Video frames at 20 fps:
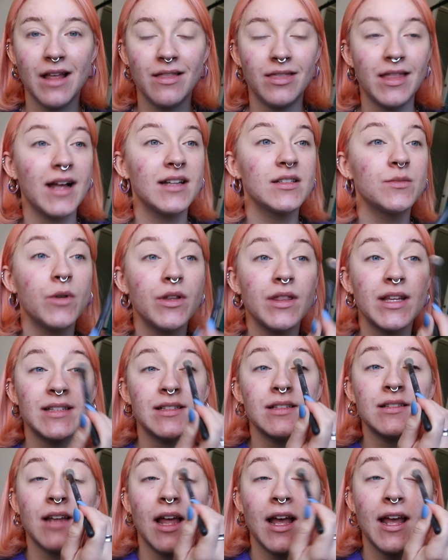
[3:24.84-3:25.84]
That's what
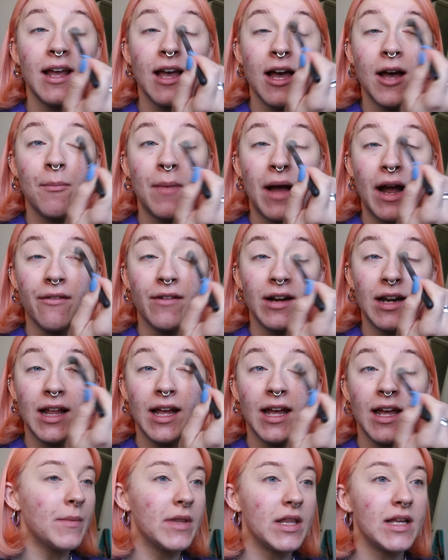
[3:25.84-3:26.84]
this is like,
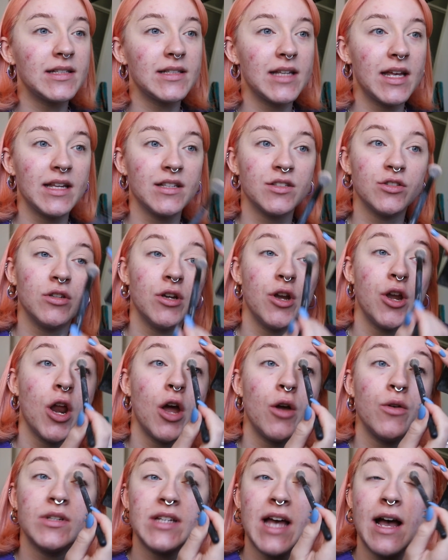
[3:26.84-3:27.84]
apparently. But this is
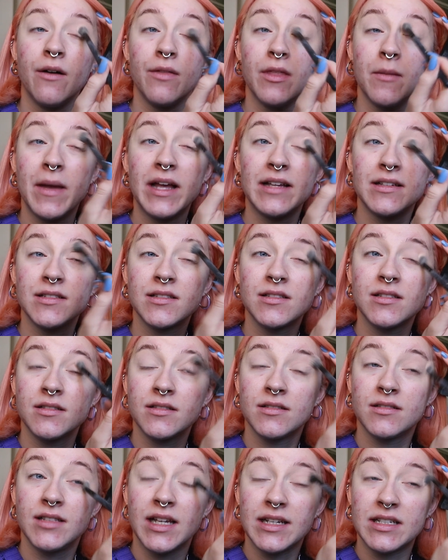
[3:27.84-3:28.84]
no doubt the best
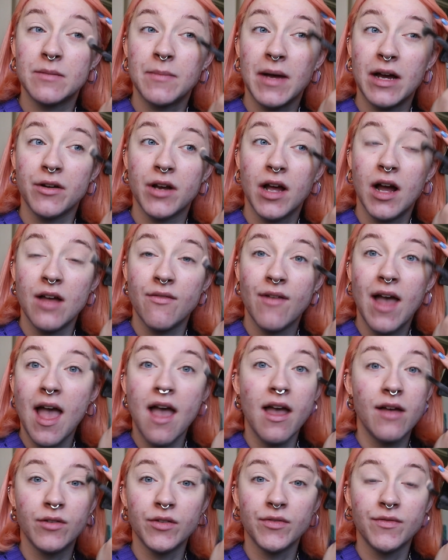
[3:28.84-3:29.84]
setting powder I've
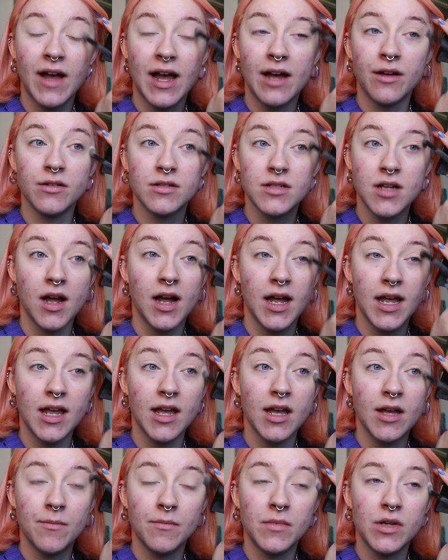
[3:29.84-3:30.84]
ever found. I
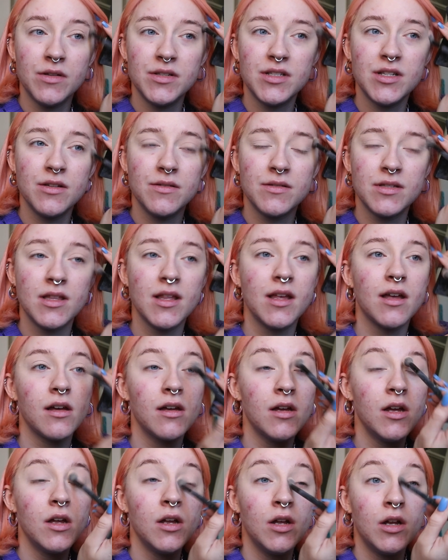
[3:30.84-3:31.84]
used to use the
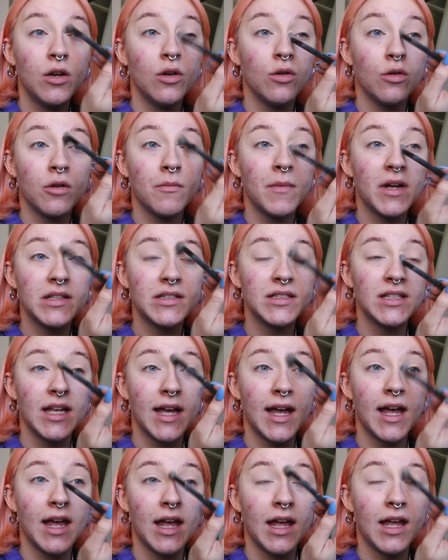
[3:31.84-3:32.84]
Laura
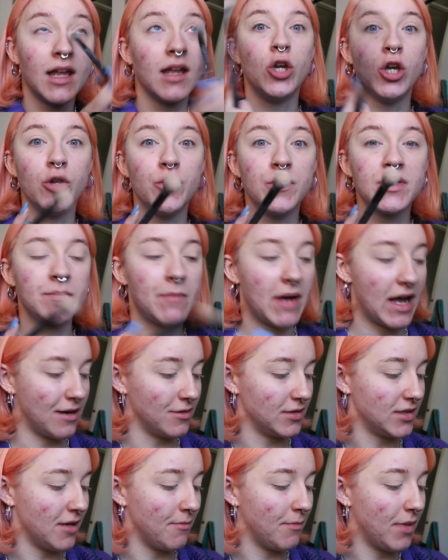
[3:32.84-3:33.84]
Mercier loose
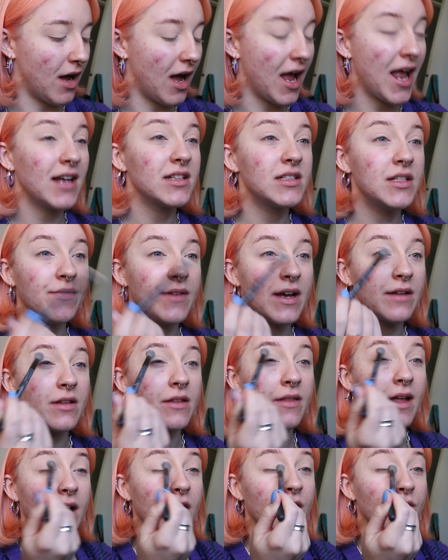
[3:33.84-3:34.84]
powder, but I actually found
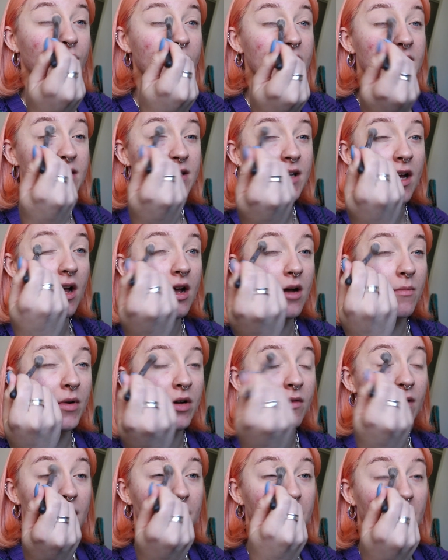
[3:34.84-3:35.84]
that creased up
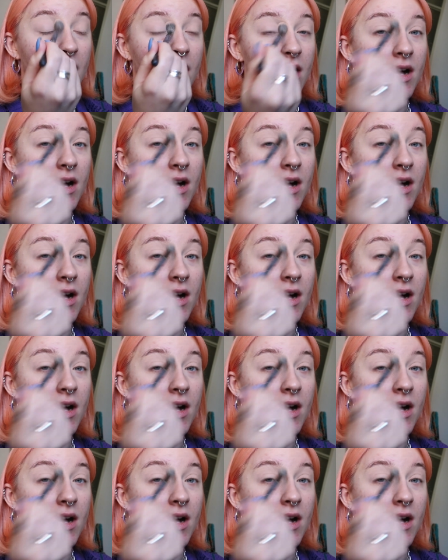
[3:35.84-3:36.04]
around my